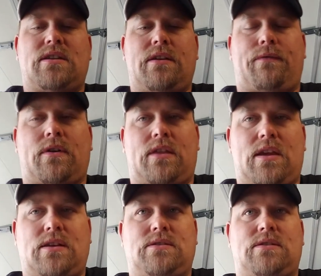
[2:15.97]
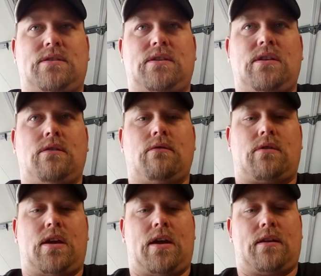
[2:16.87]
of different things you
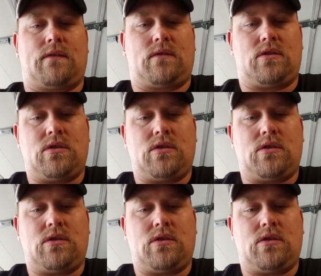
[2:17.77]
can